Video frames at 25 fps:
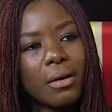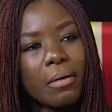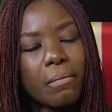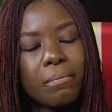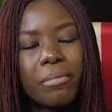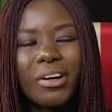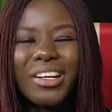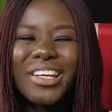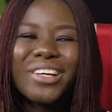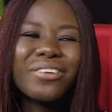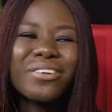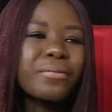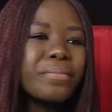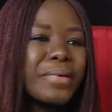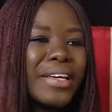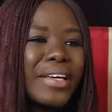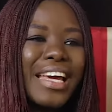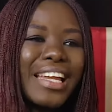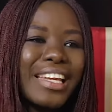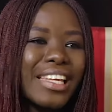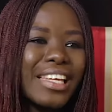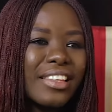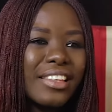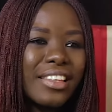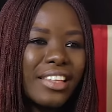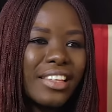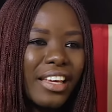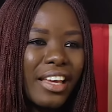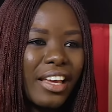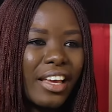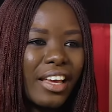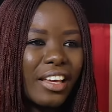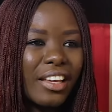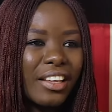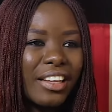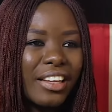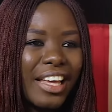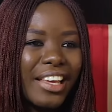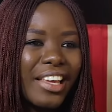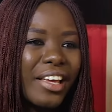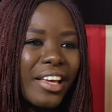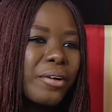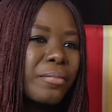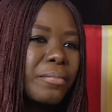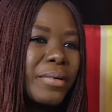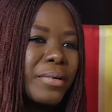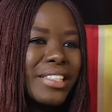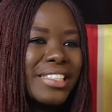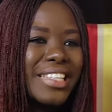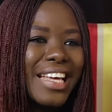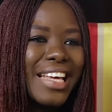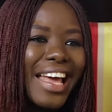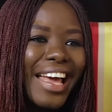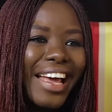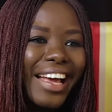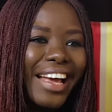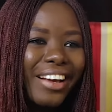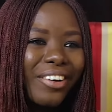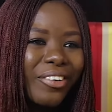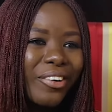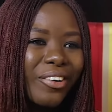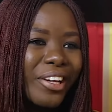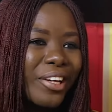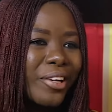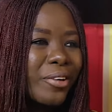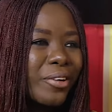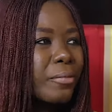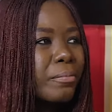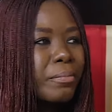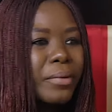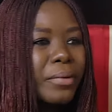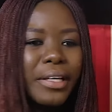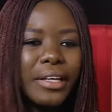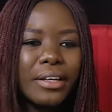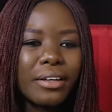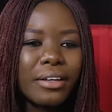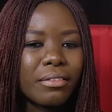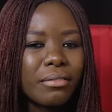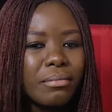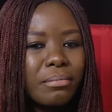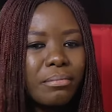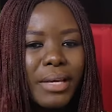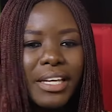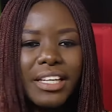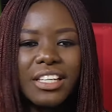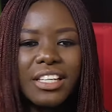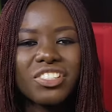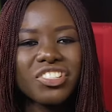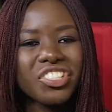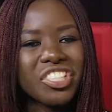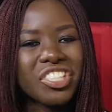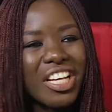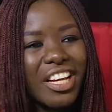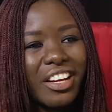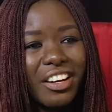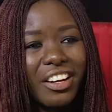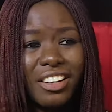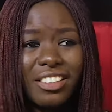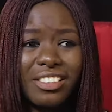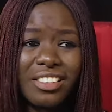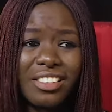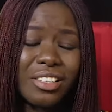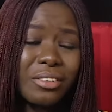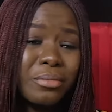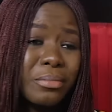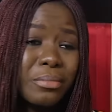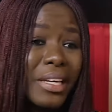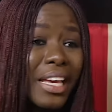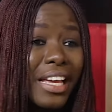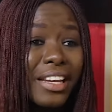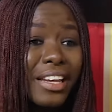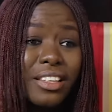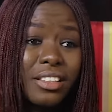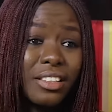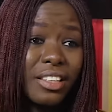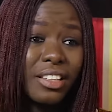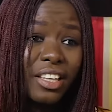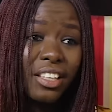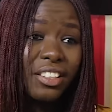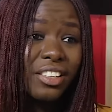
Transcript: But it could be anything. Like, it could be tech, or it could be making chairs. It could be anything.